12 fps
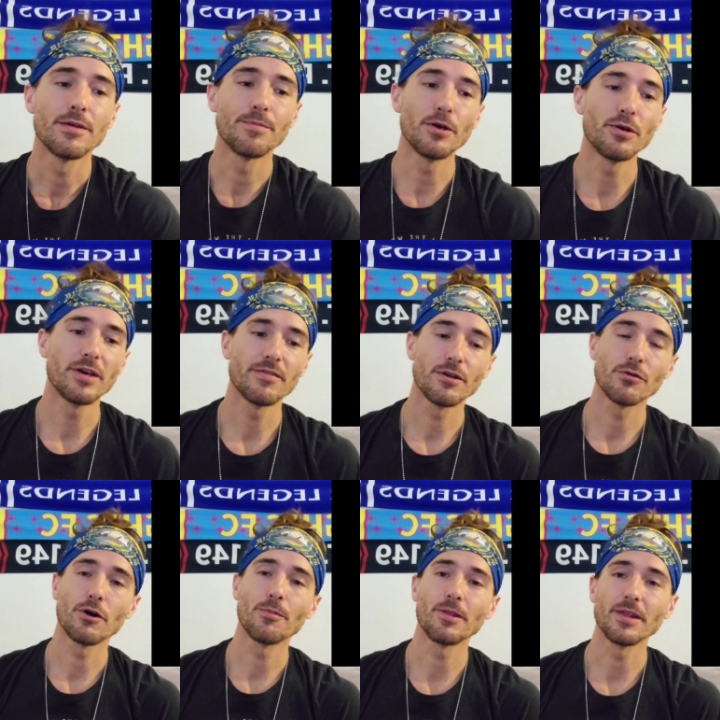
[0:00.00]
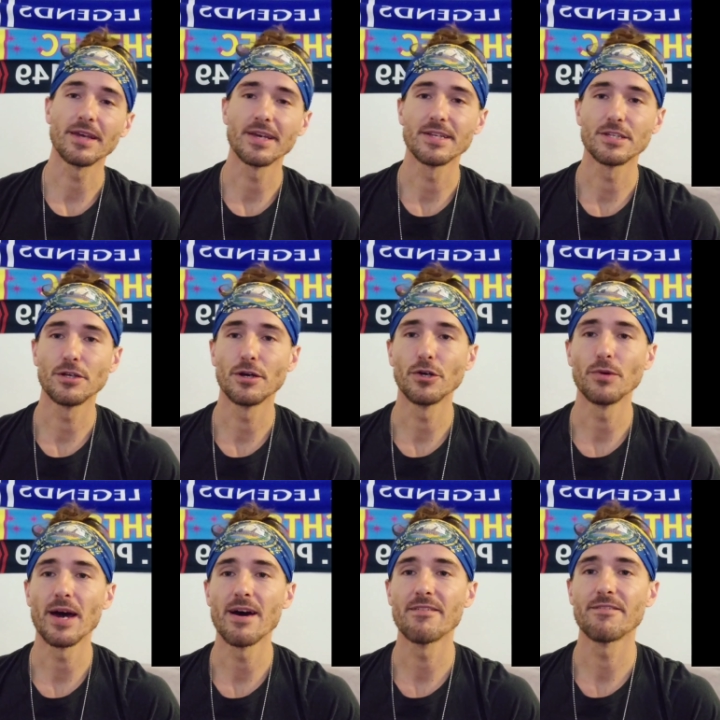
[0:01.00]
the beauty of the Europa League is, you know,
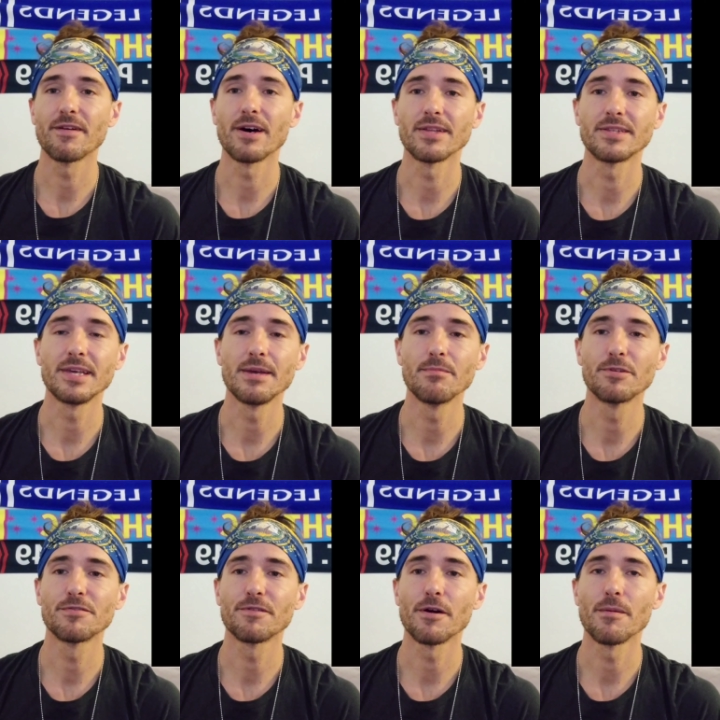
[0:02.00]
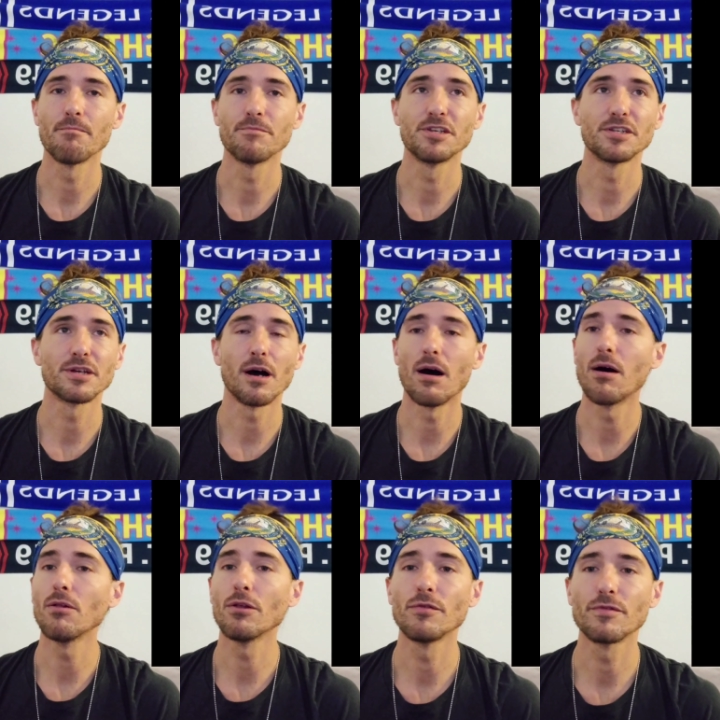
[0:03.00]
you have uh, teams from just
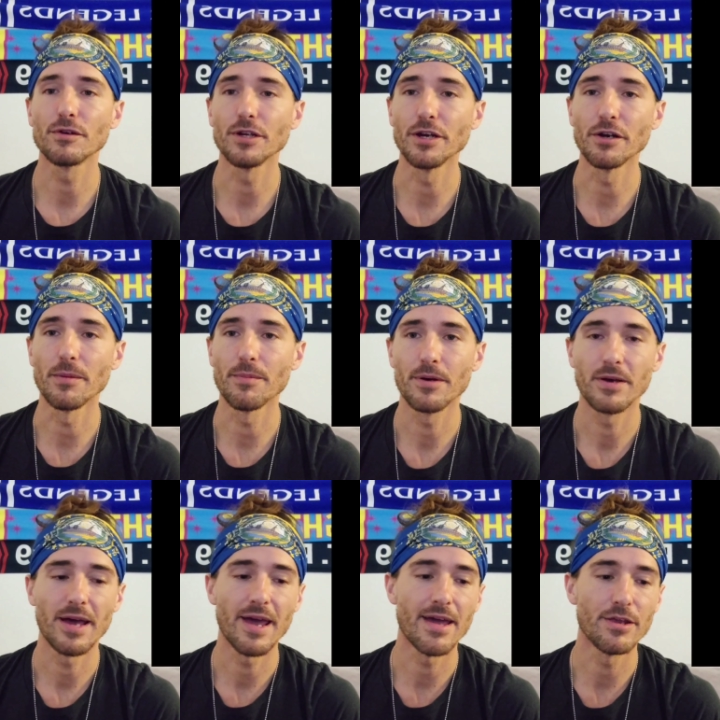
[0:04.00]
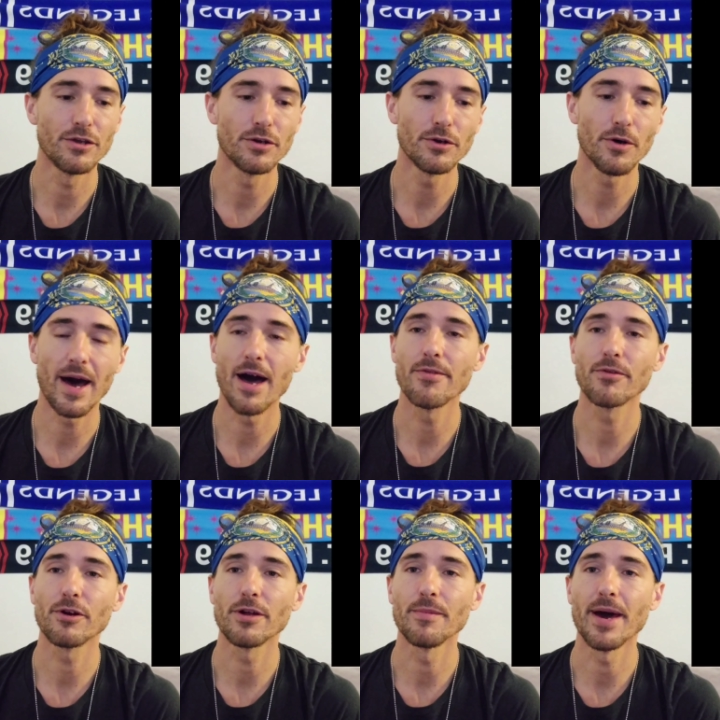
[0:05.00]
all over Europe, and you don't know how
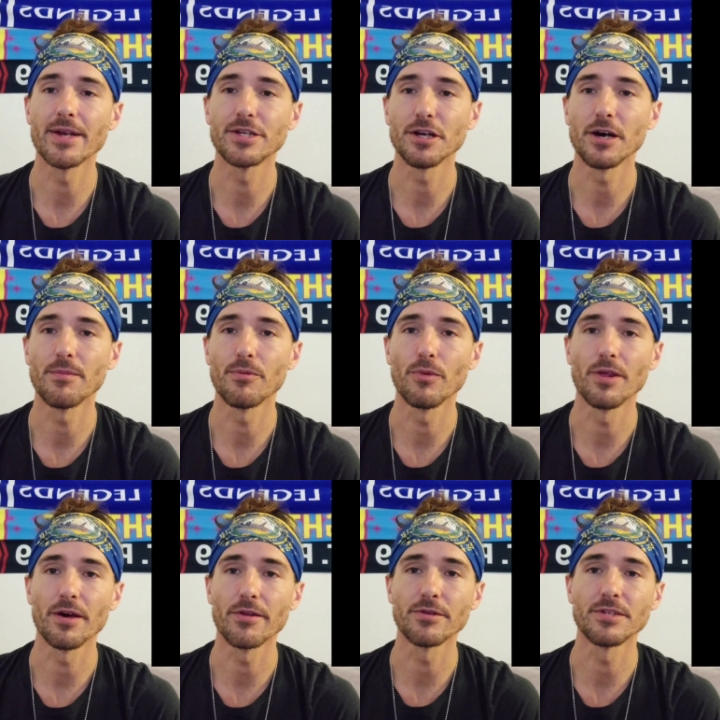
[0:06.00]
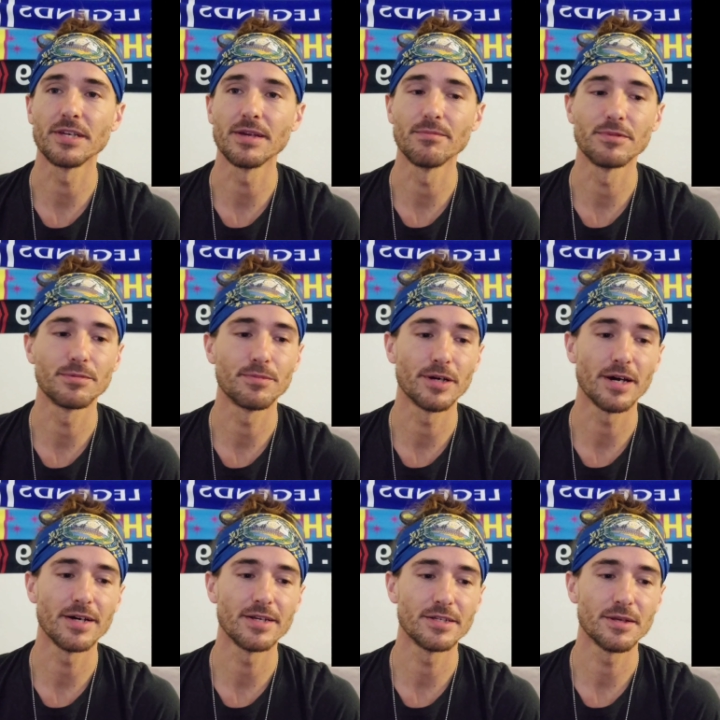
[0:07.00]
they're going to match up with other teams
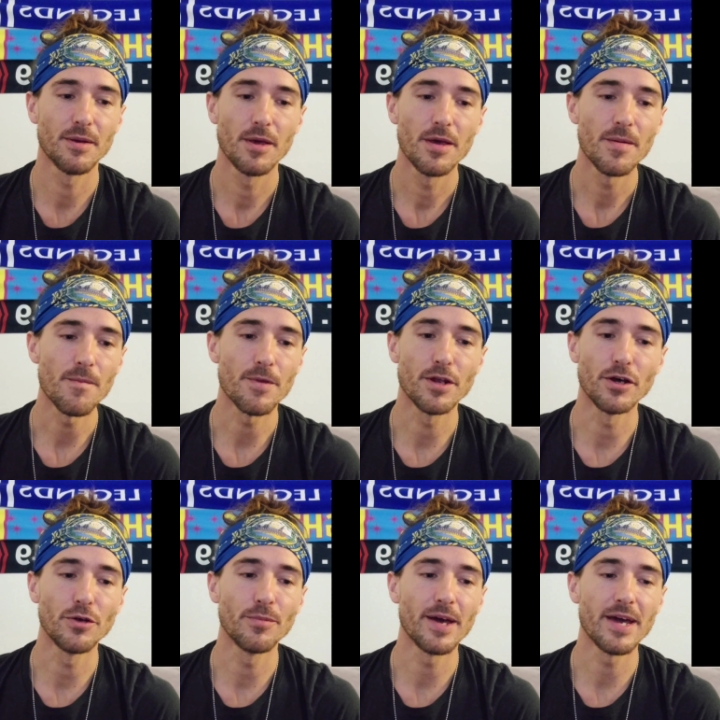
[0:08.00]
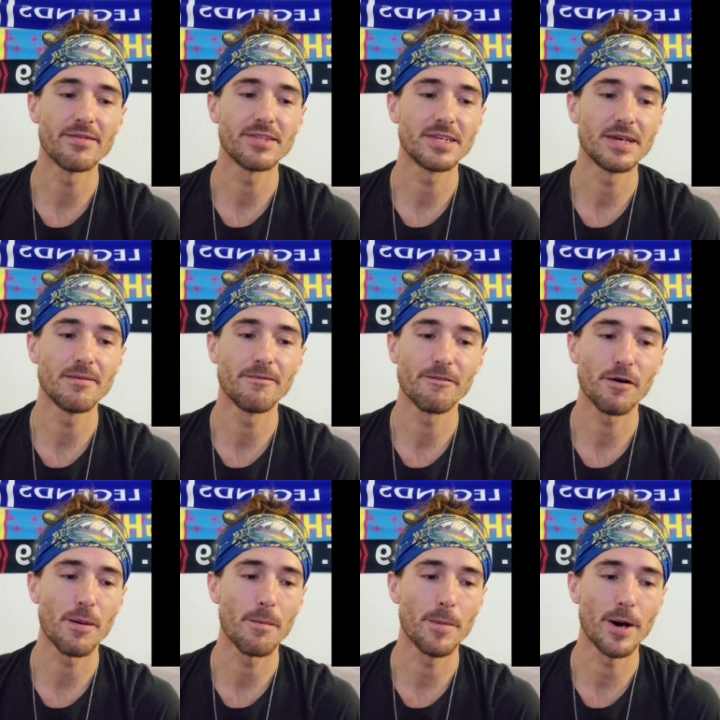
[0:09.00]
because, you know, you may have a team
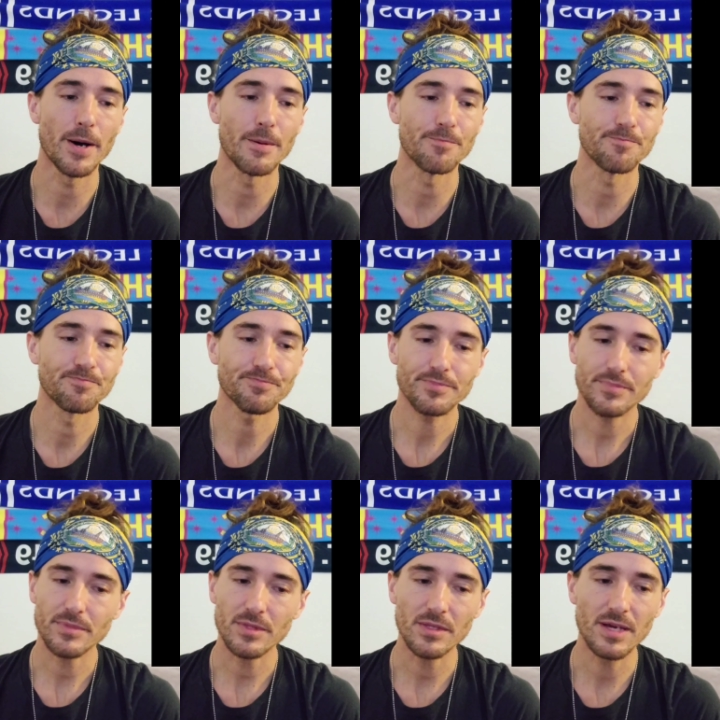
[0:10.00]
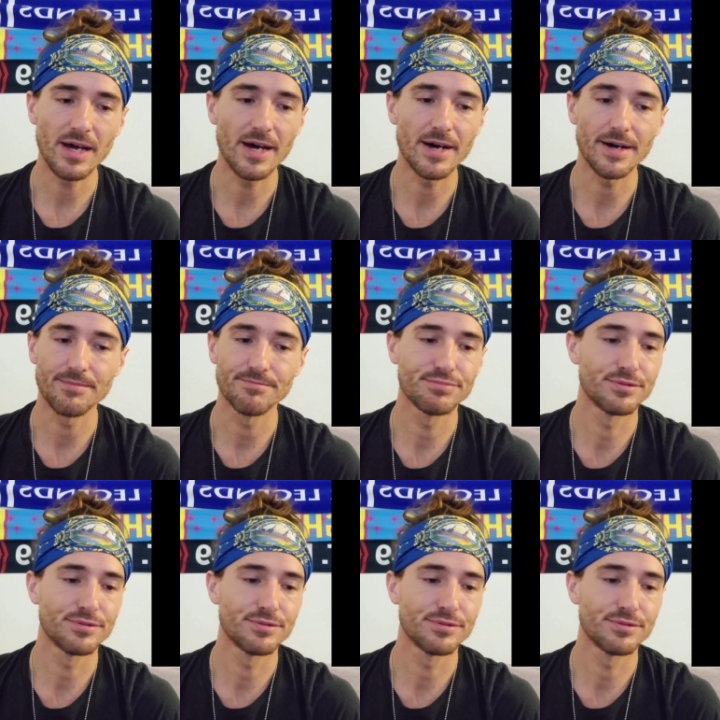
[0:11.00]
from um, uh,